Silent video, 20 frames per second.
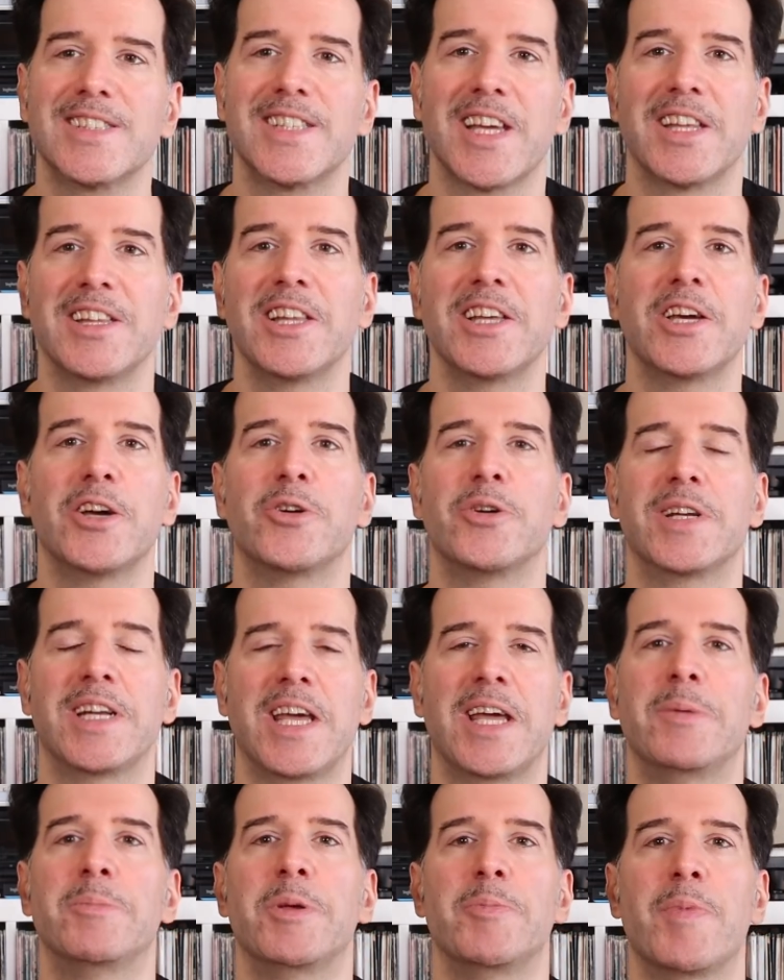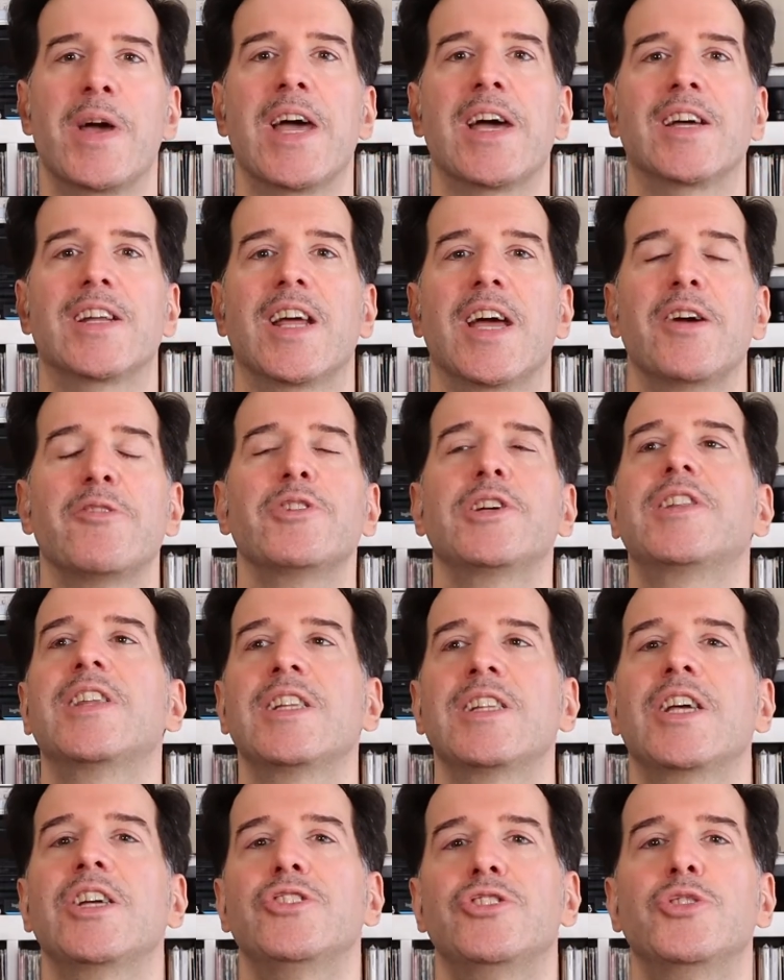Ted Leo and Amy Mann.
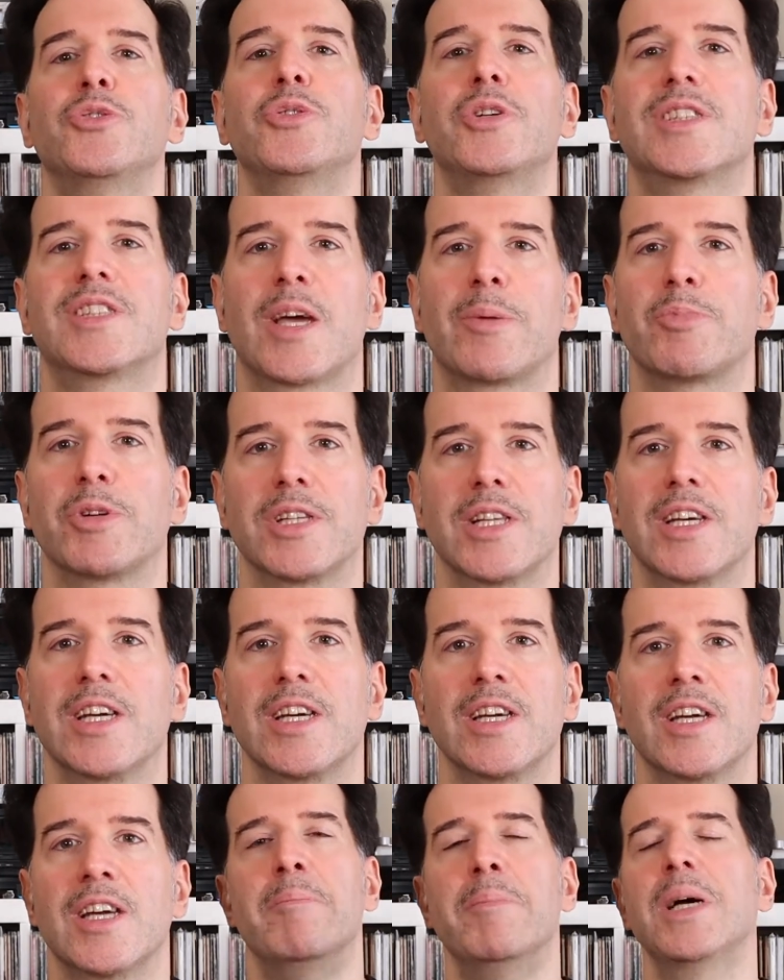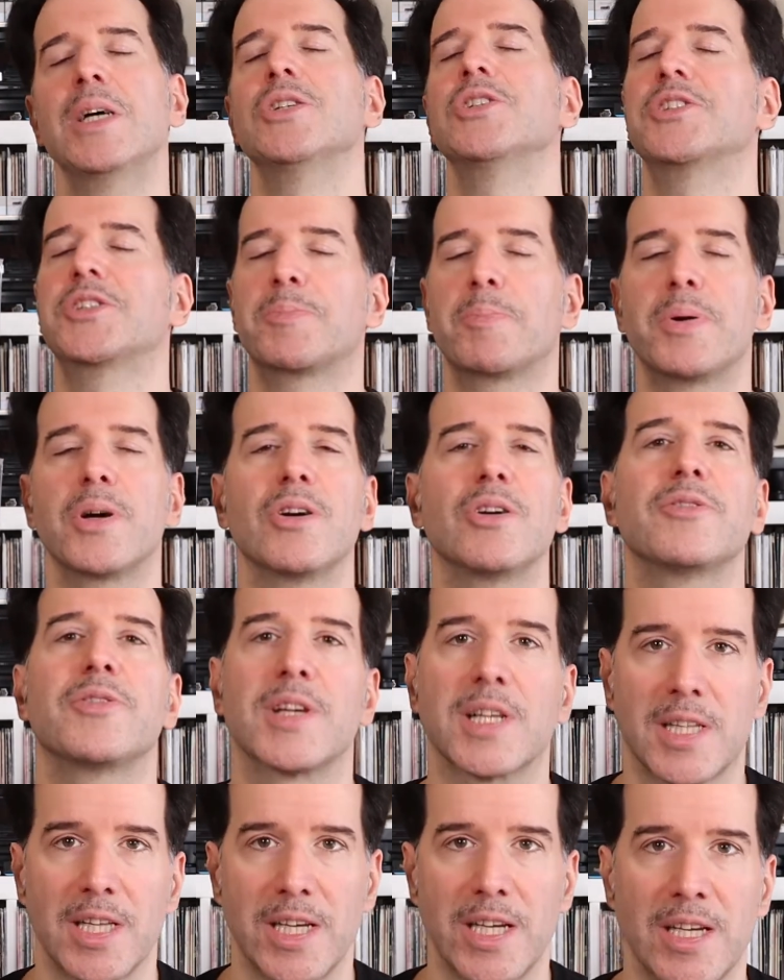Everything they do separately melds
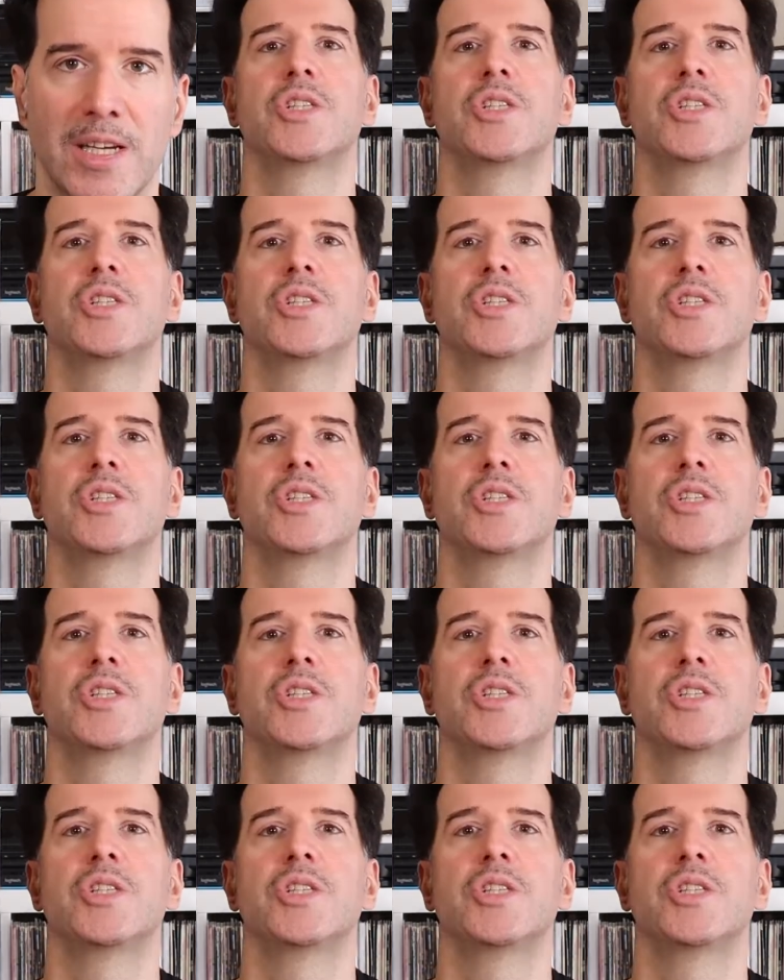perfectly.